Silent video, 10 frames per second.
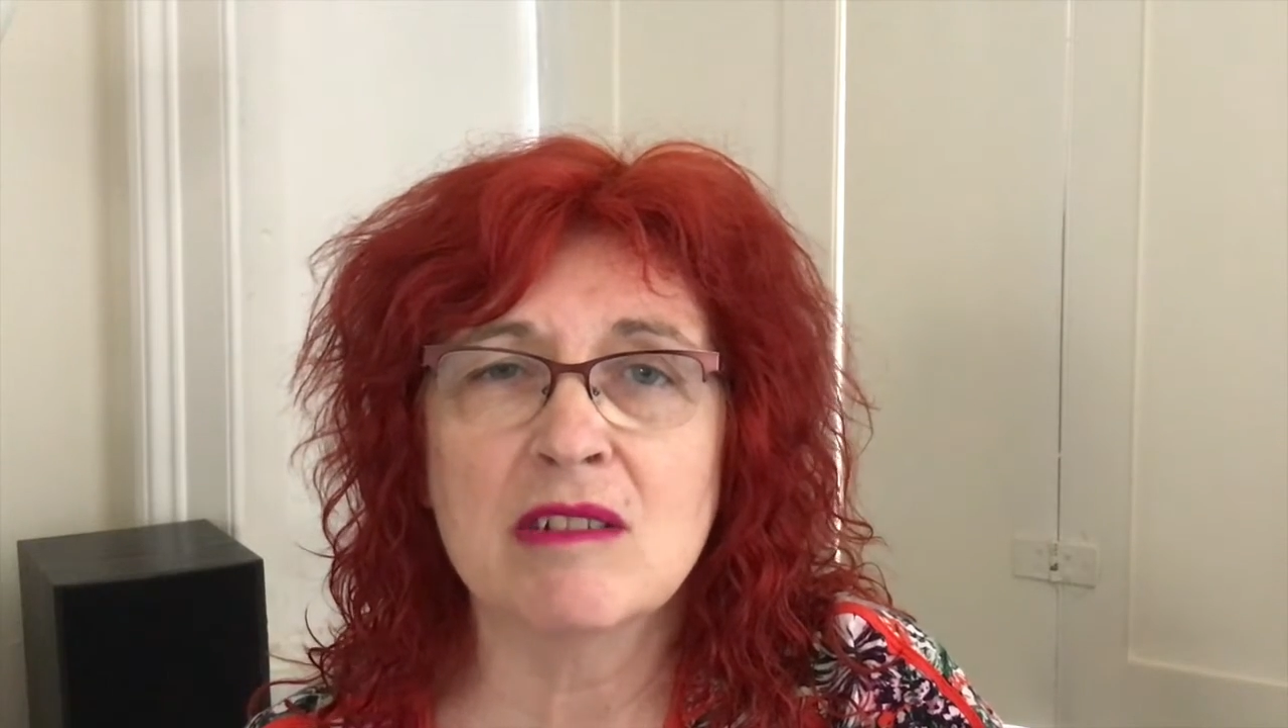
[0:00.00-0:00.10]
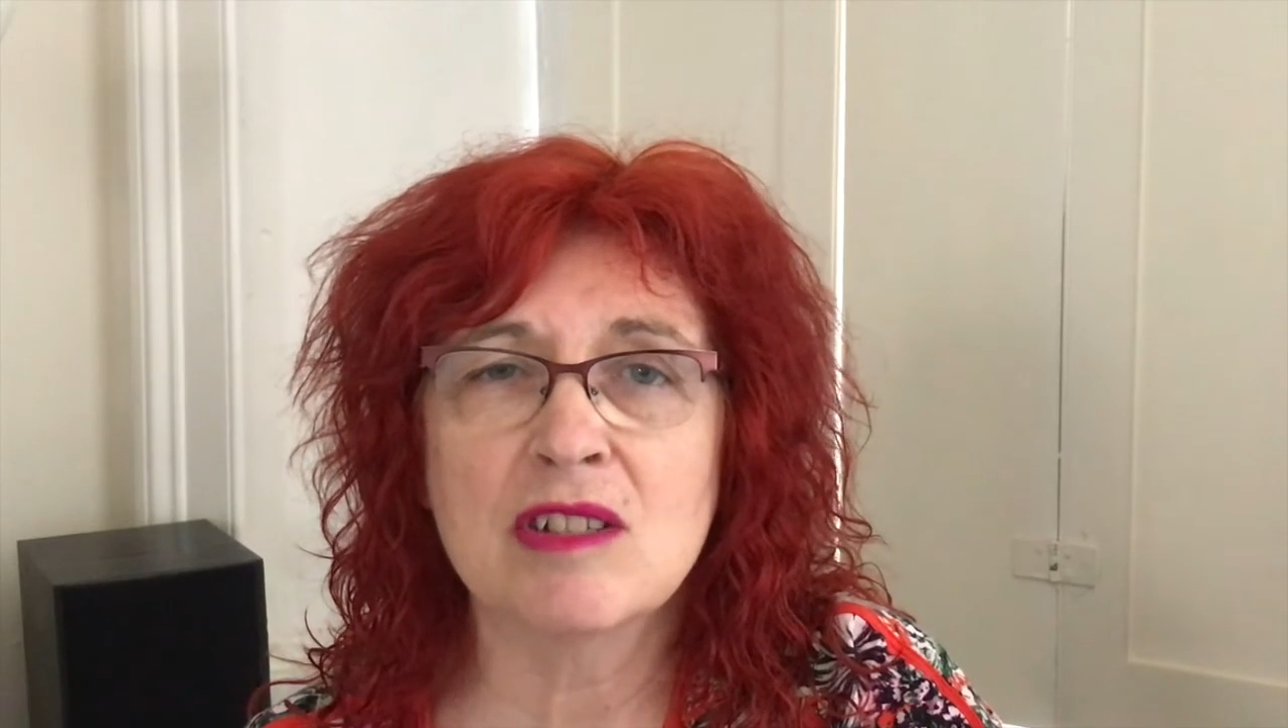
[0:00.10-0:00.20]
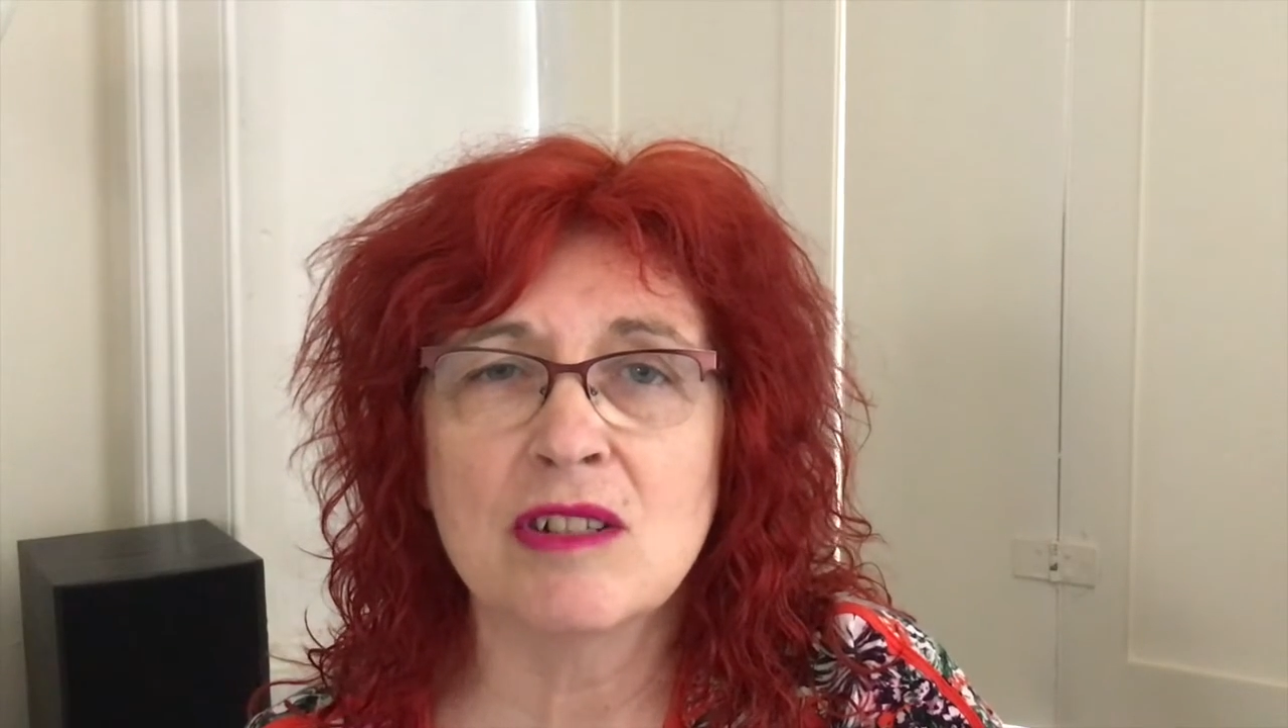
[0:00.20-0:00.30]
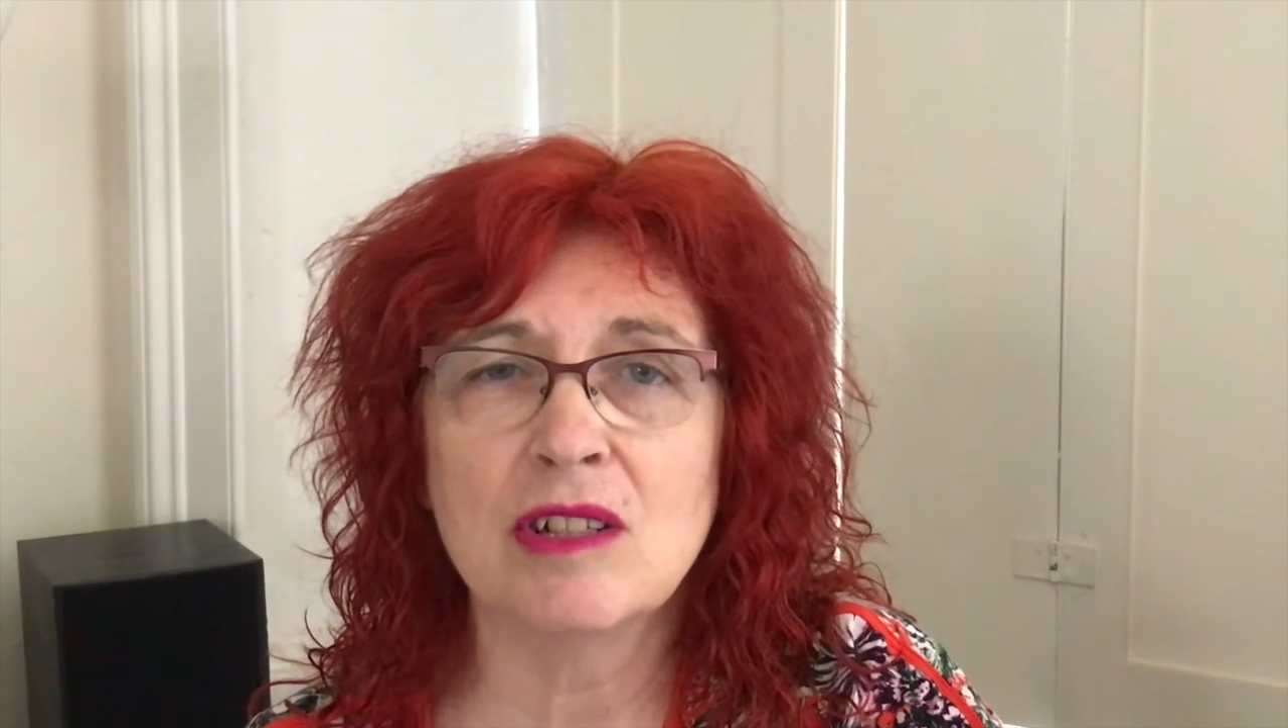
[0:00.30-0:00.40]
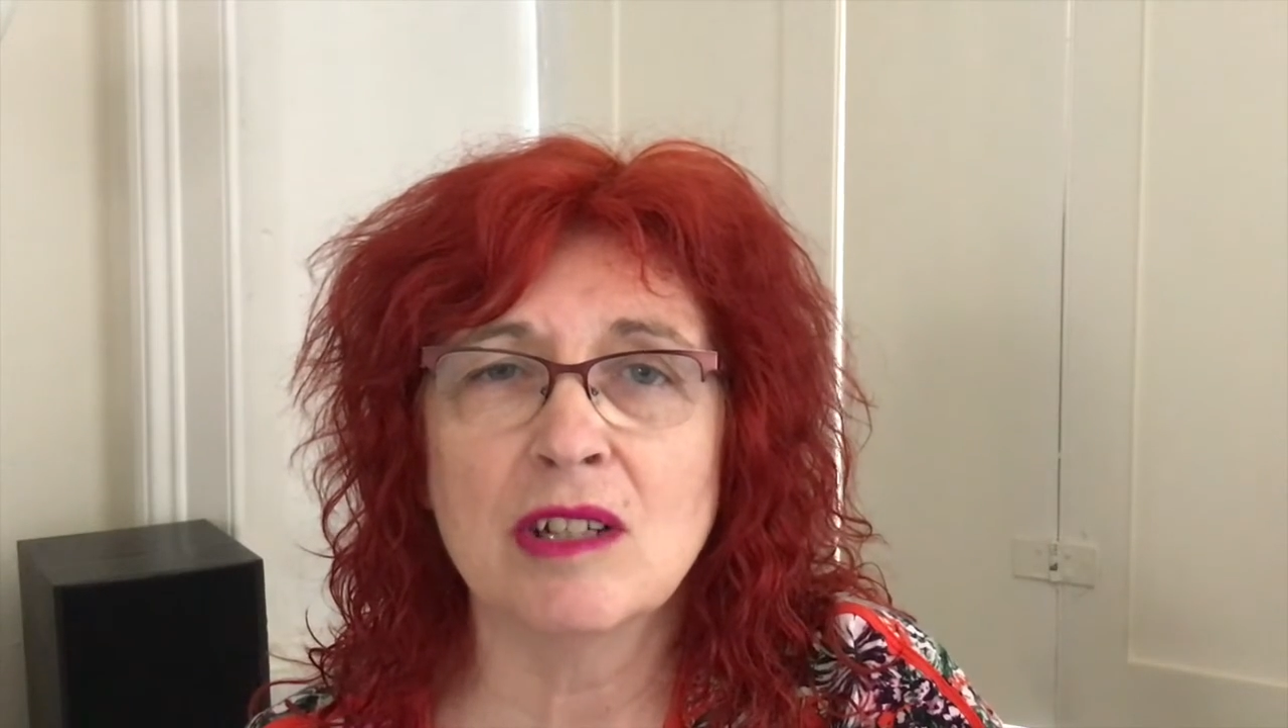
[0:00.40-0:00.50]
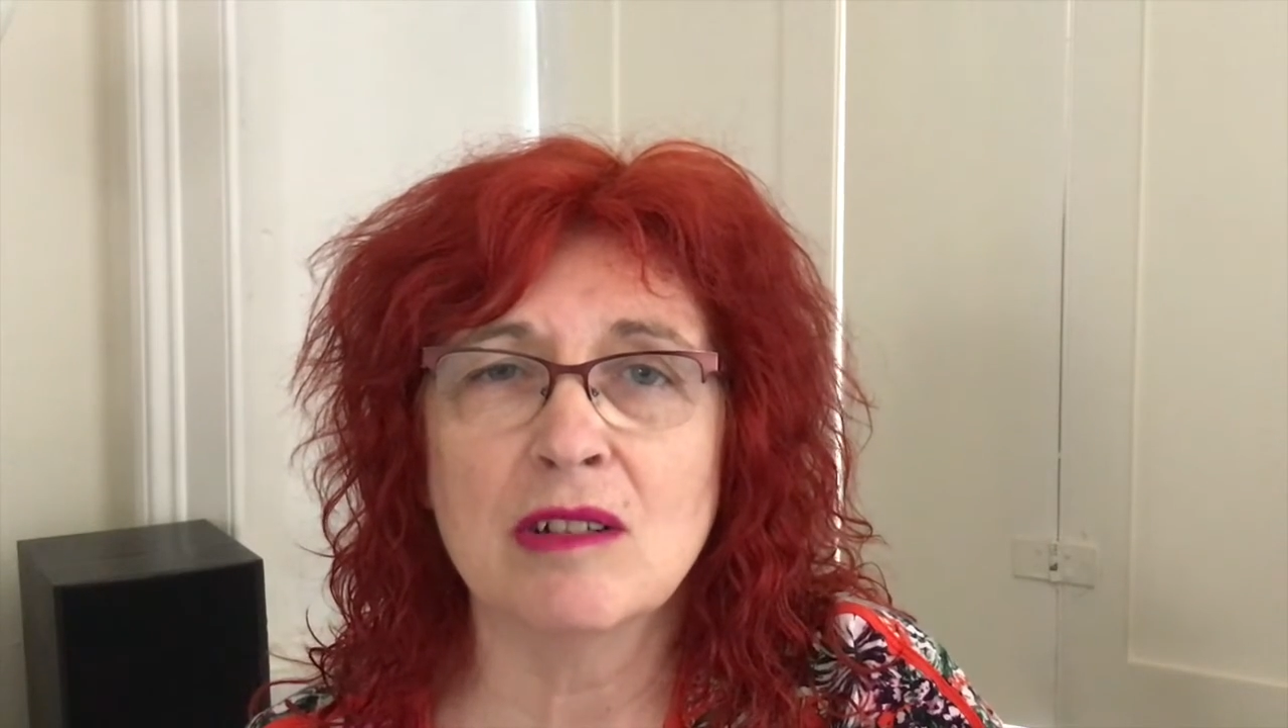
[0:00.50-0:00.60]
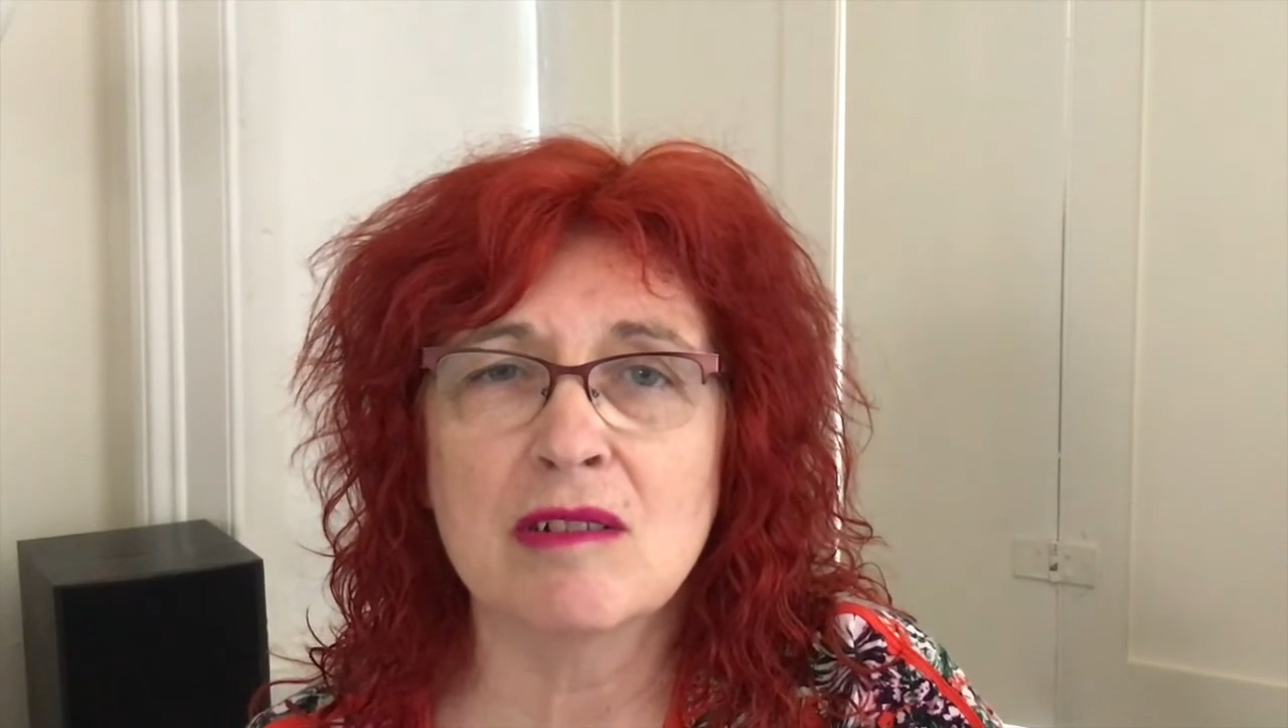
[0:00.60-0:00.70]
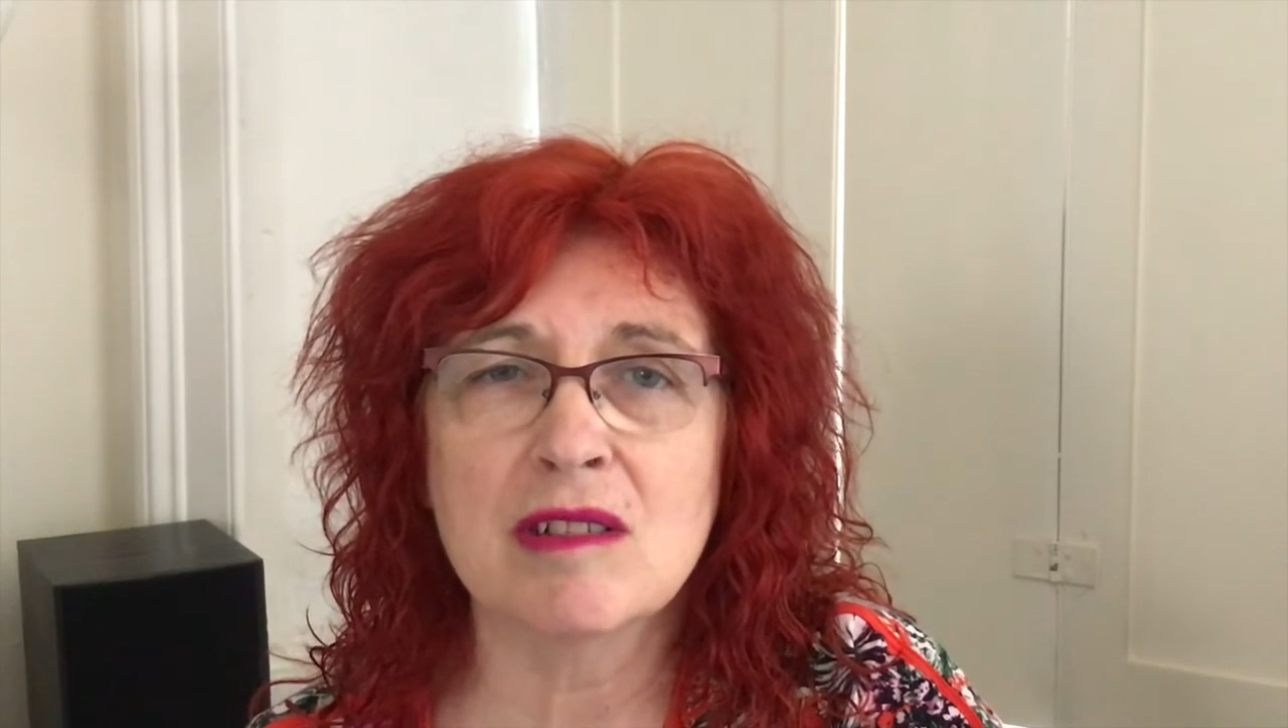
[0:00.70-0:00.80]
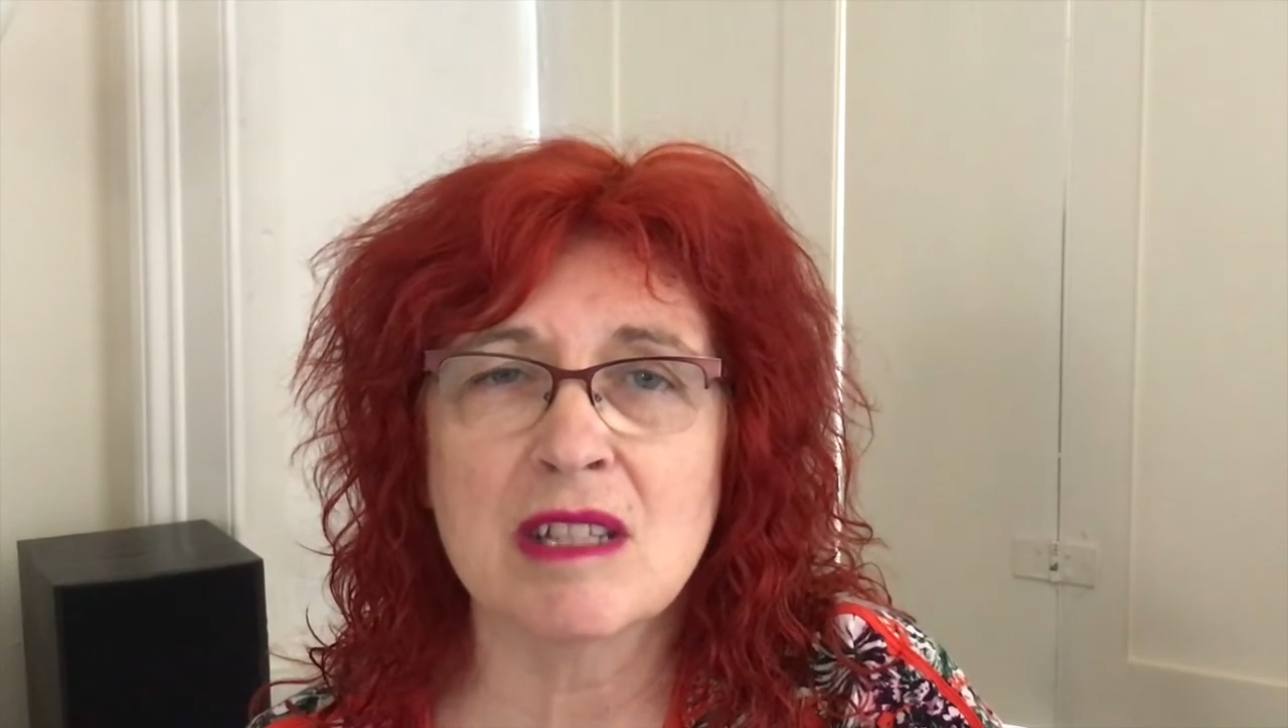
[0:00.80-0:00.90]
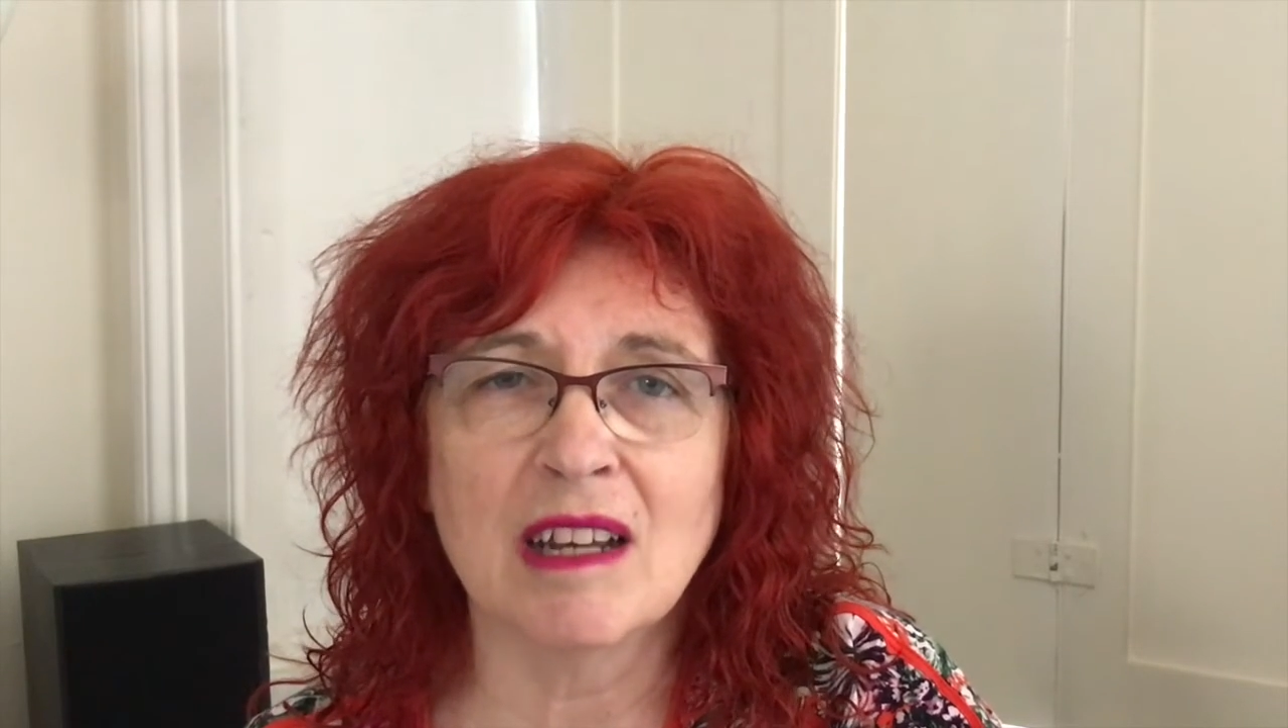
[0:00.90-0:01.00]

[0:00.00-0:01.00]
Studios.